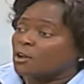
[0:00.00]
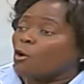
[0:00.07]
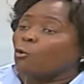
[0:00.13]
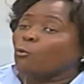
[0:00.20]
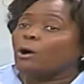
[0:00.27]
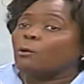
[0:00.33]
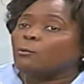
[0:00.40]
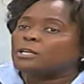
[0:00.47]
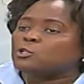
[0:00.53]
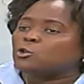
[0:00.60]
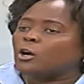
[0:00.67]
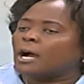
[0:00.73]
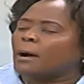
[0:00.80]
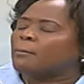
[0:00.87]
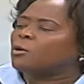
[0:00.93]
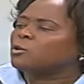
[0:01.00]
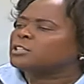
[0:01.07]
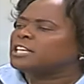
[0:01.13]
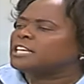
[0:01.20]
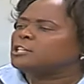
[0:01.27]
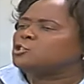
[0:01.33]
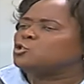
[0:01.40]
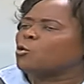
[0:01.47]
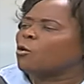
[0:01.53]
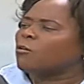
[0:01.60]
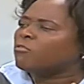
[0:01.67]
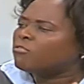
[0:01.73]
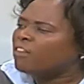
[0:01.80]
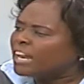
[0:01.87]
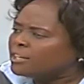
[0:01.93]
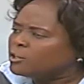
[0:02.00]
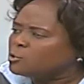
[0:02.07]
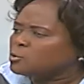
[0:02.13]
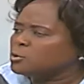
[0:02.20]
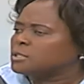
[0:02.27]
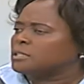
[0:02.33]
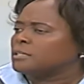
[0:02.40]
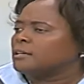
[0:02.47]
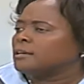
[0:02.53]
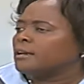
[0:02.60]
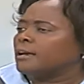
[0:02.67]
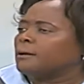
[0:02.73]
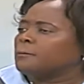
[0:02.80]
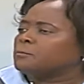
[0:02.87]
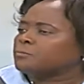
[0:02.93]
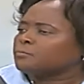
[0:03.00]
where we talk about the issue of values yeah?